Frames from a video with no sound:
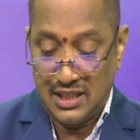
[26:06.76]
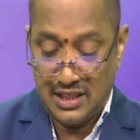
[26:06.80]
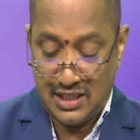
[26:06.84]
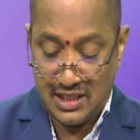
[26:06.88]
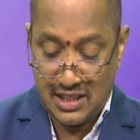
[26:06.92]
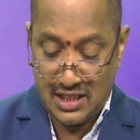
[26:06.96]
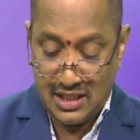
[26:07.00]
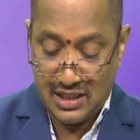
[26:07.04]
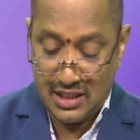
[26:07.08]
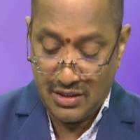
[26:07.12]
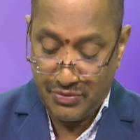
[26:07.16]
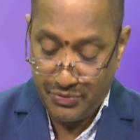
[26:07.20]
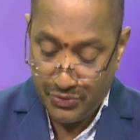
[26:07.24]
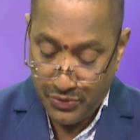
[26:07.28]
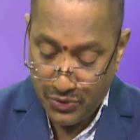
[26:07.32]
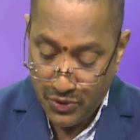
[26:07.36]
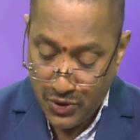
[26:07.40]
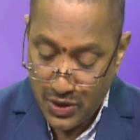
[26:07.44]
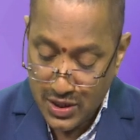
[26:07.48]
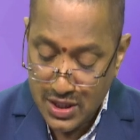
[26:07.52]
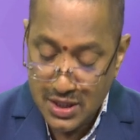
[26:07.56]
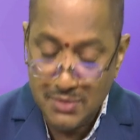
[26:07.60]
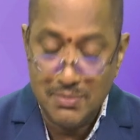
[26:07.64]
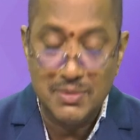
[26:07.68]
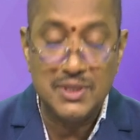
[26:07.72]
the
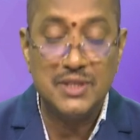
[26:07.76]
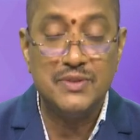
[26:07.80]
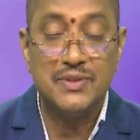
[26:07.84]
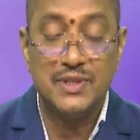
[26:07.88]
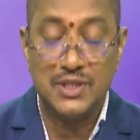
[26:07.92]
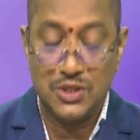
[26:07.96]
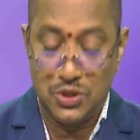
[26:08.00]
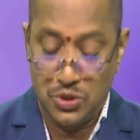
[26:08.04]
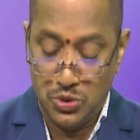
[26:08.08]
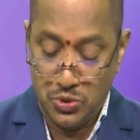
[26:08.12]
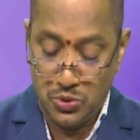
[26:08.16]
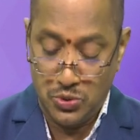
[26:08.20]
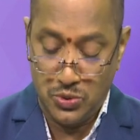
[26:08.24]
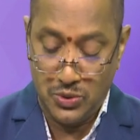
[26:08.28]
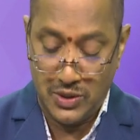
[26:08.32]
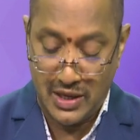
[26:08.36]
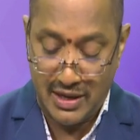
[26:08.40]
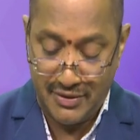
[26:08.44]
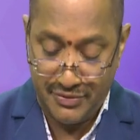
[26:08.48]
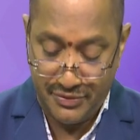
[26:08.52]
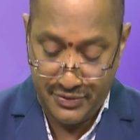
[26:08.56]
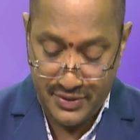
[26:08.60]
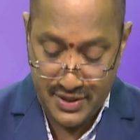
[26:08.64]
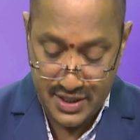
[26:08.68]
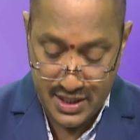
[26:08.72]
force between two
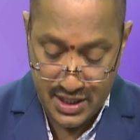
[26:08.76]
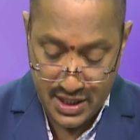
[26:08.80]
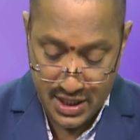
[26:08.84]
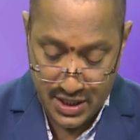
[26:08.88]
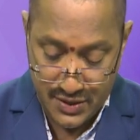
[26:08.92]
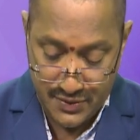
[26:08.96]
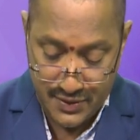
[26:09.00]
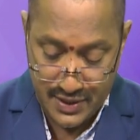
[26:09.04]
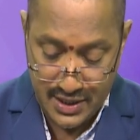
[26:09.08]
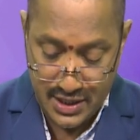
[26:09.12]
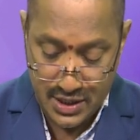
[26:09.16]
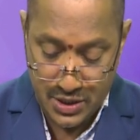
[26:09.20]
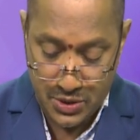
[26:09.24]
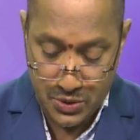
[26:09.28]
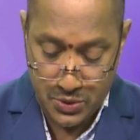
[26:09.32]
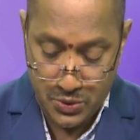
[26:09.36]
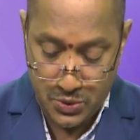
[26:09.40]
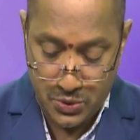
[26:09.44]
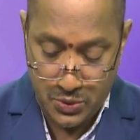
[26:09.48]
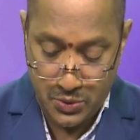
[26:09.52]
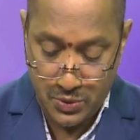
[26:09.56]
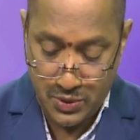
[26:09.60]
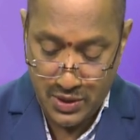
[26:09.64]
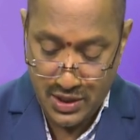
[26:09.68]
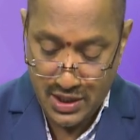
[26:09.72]
F is equal
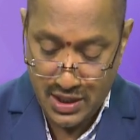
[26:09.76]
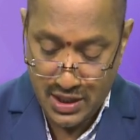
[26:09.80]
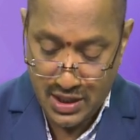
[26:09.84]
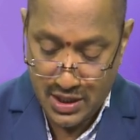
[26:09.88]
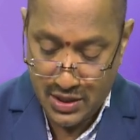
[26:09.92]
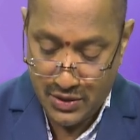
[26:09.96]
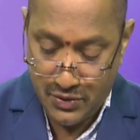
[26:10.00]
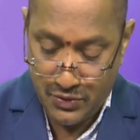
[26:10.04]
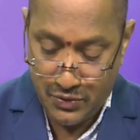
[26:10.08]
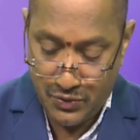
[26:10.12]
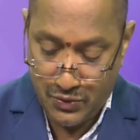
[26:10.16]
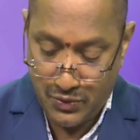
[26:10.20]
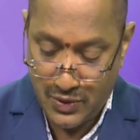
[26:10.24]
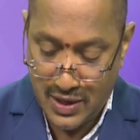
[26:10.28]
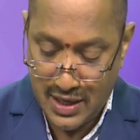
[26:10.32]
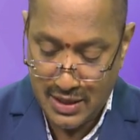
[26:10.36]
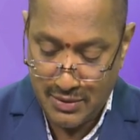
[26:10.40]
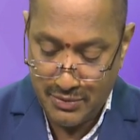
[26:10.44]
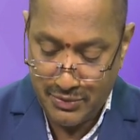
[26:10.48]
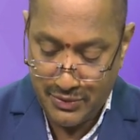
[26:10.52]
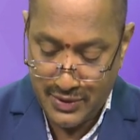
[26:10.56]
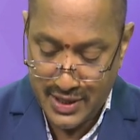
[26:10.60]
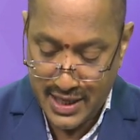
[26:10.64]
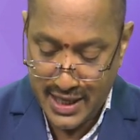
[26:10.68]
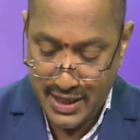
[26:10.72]
to
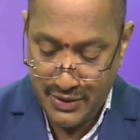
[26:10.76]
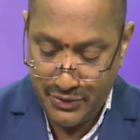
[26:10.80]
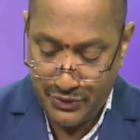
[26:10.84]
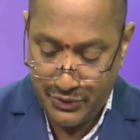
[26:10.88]
1 by